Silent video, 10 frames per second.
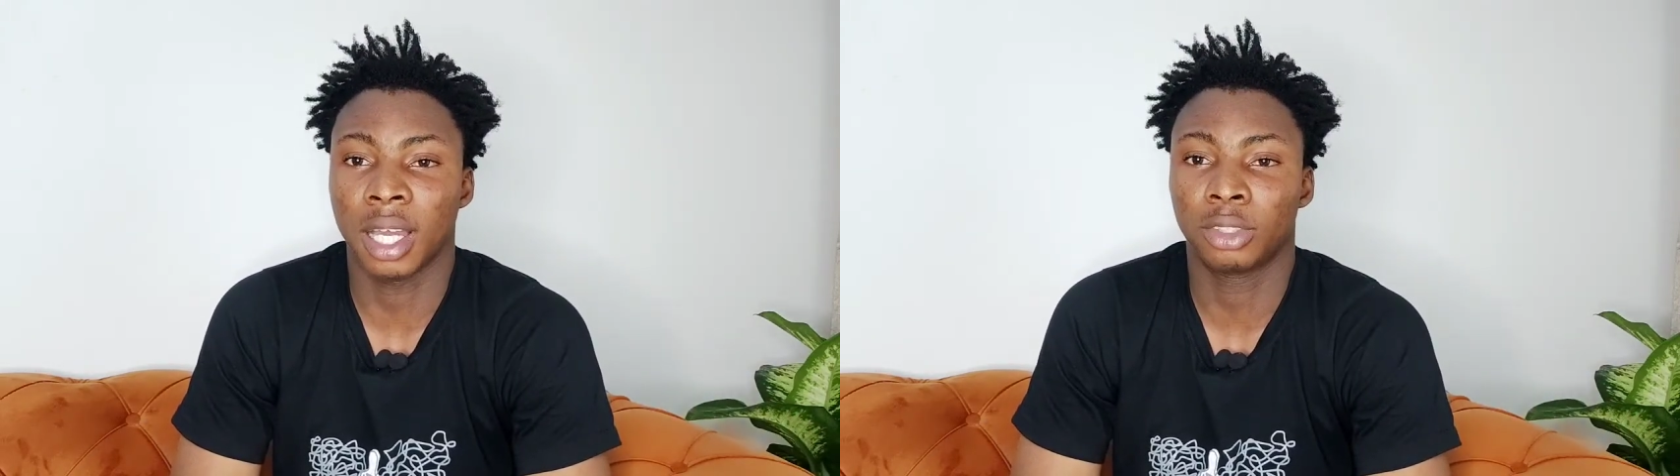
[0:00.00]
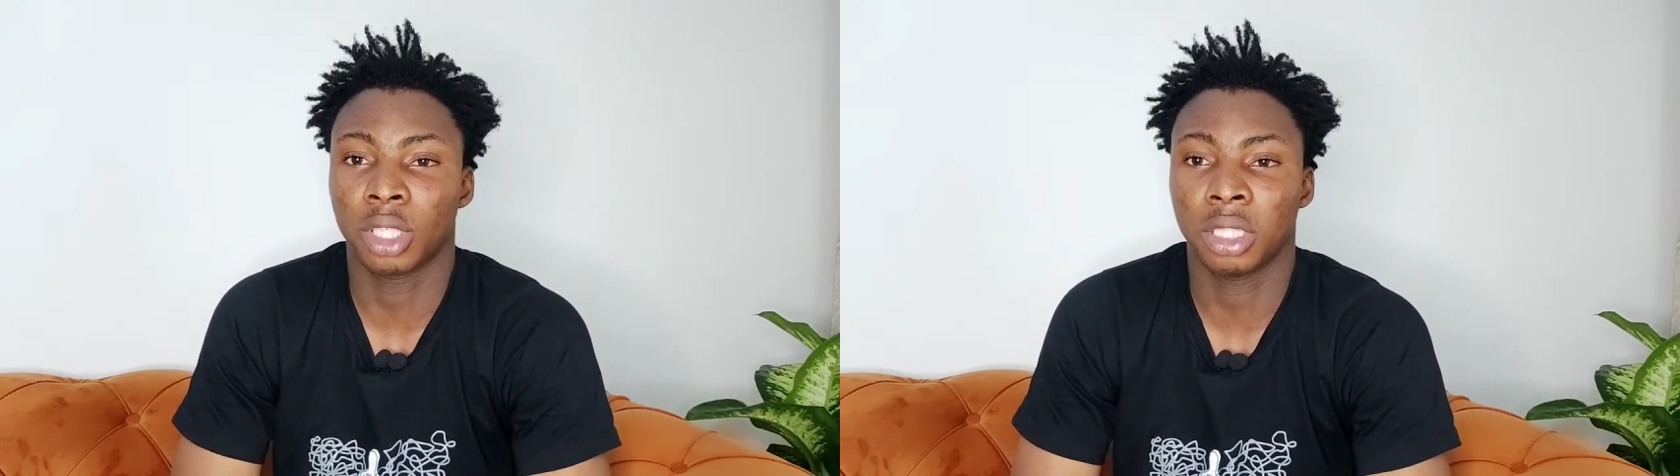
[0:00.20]

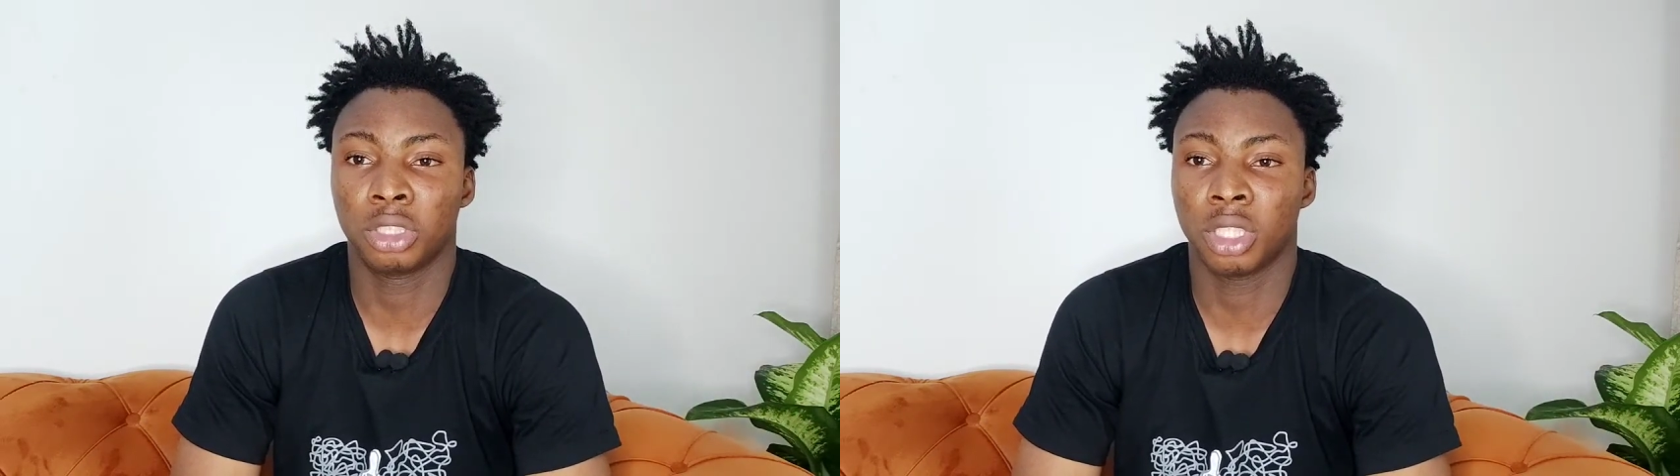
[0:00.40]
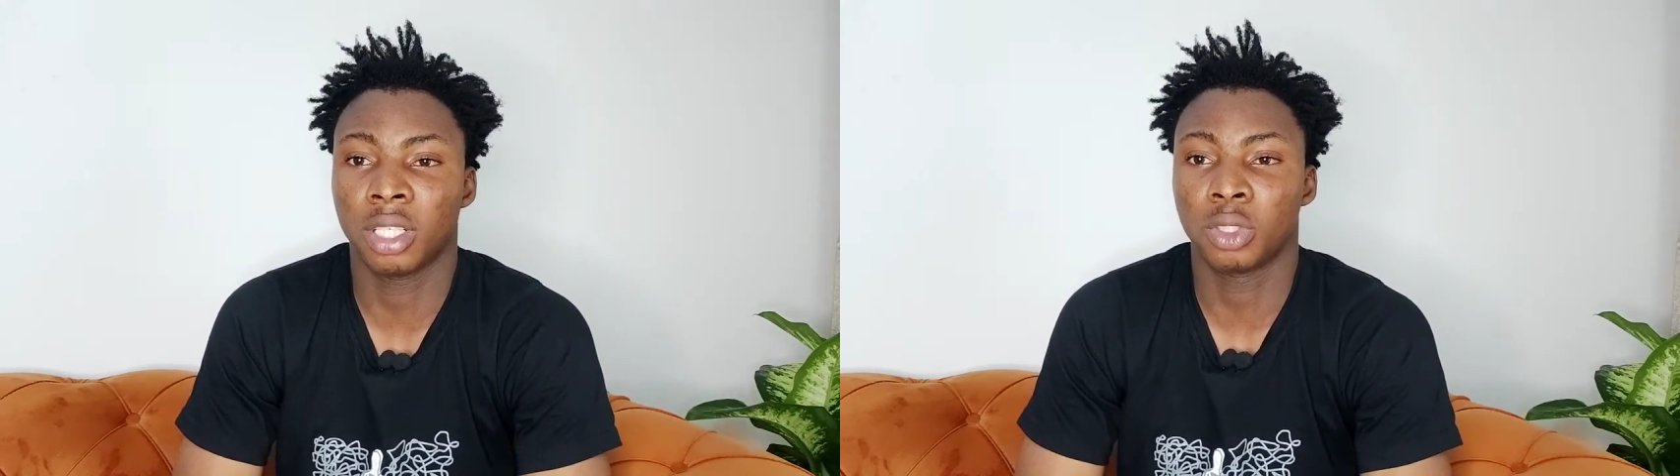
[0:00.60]
actually
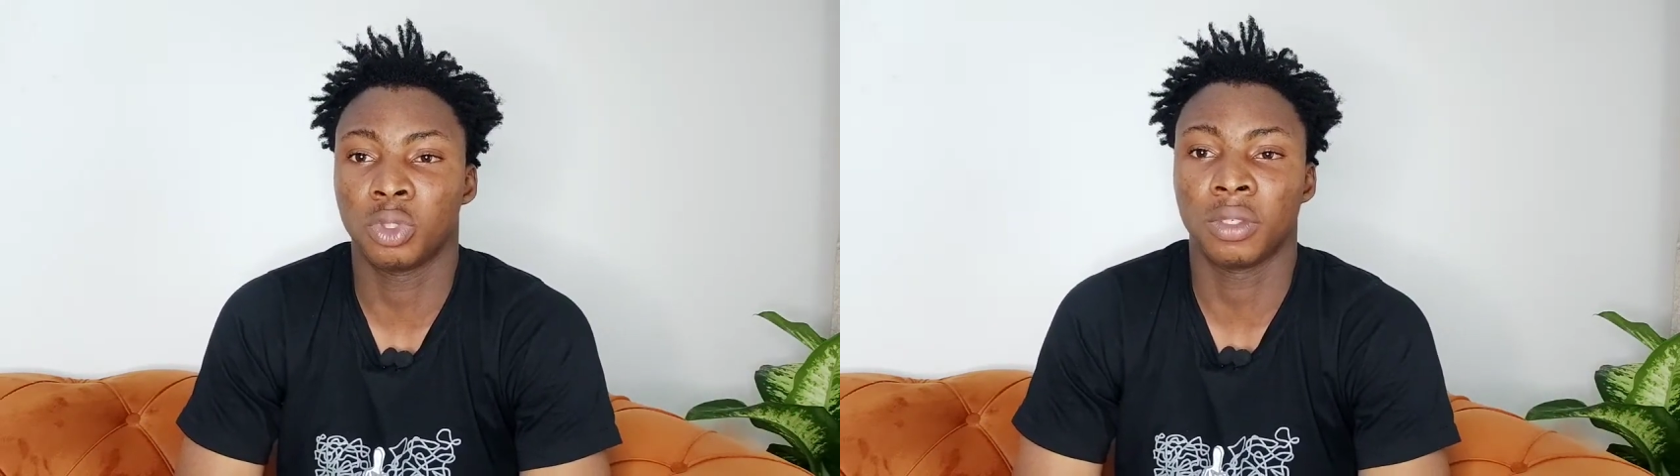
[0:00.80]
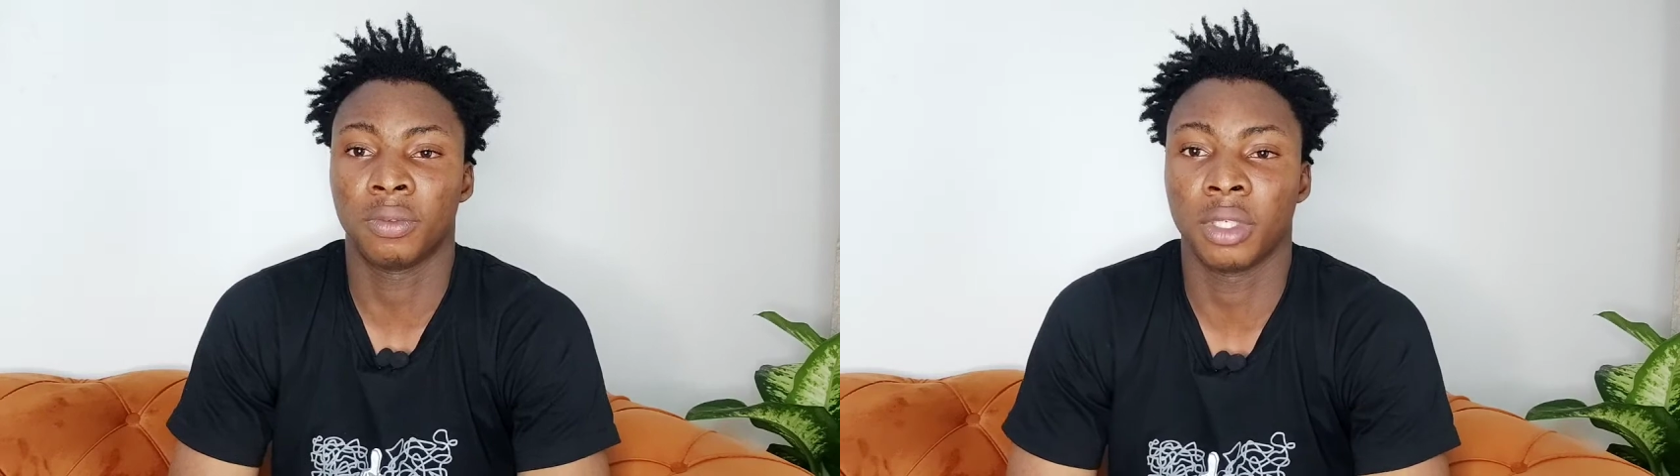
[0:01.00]
share this
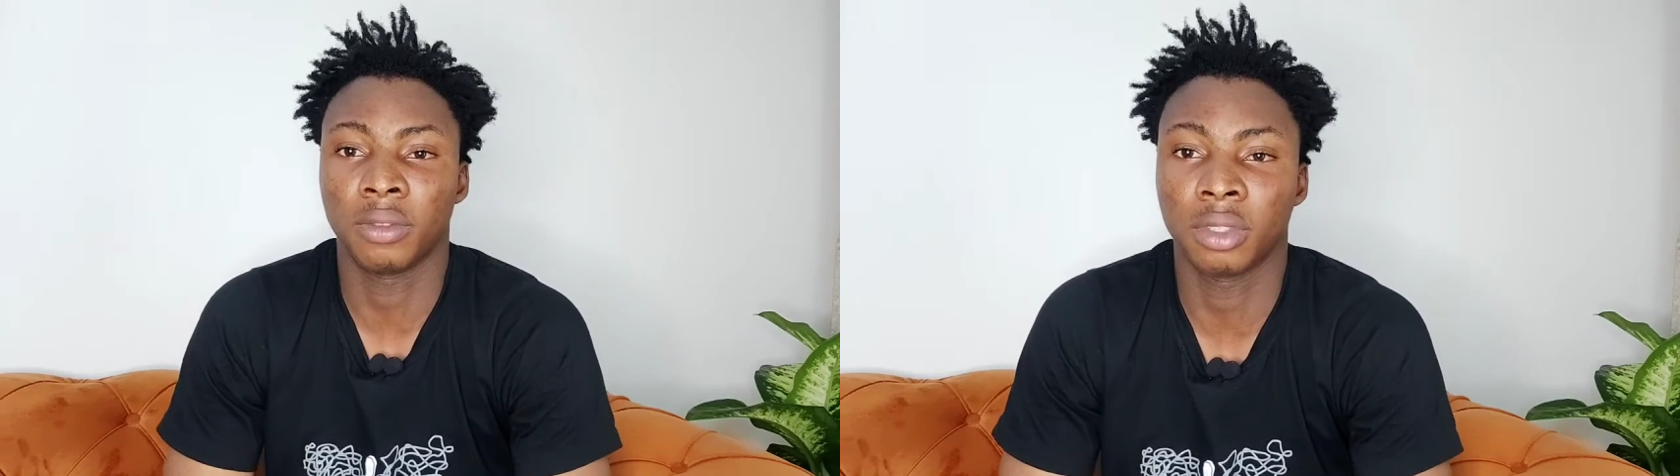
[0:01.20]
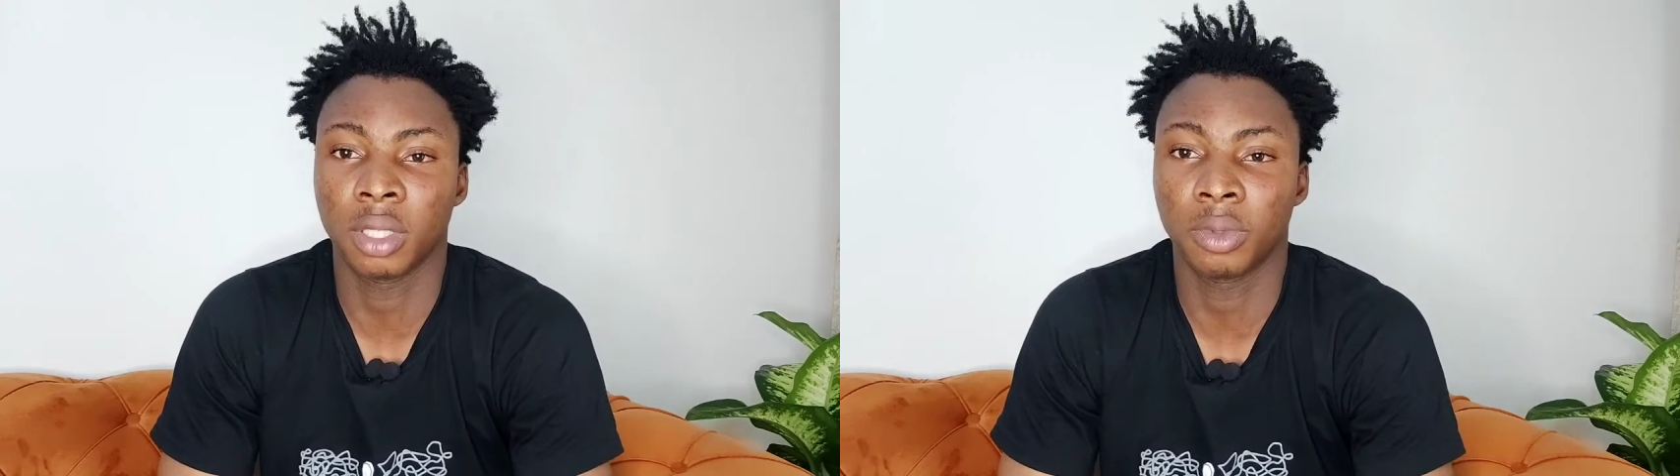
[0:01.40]
with a friend for them